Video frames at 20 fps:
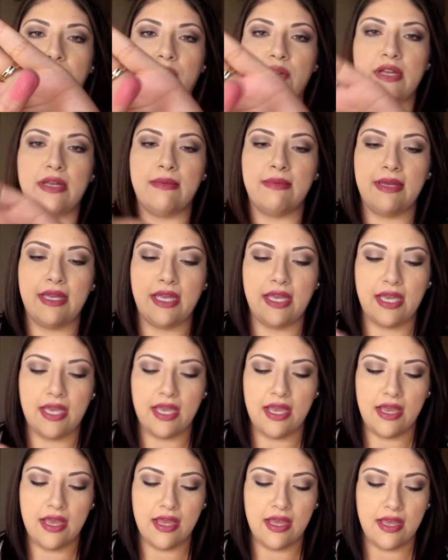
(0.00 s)
creamy
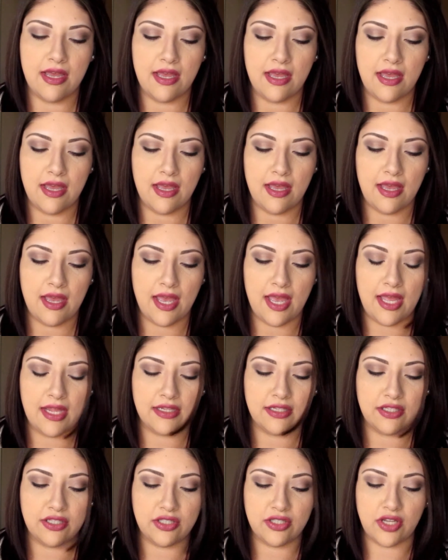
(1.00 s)

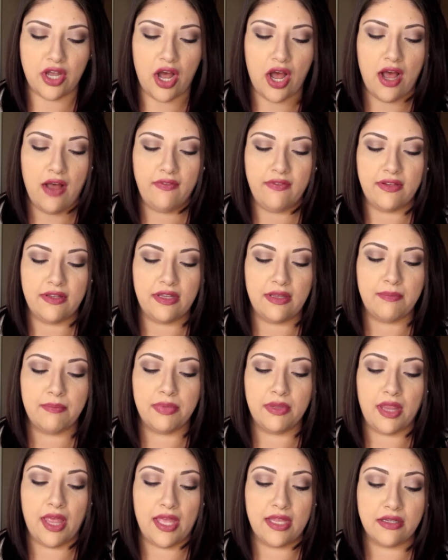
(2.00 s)
and soft, and they
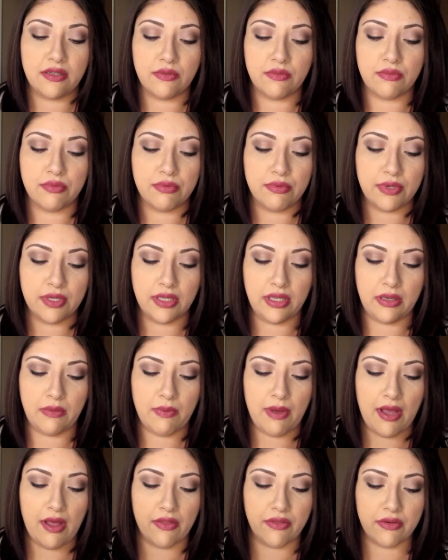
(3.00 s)
blend really
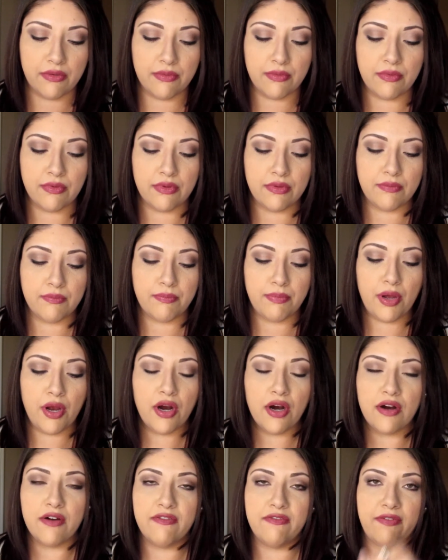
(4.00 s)
well. They're
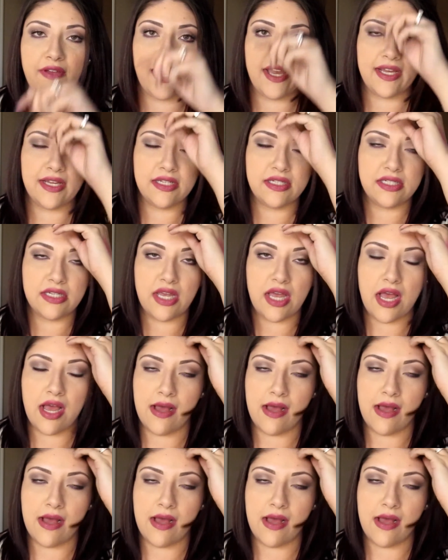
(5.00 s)
perfect,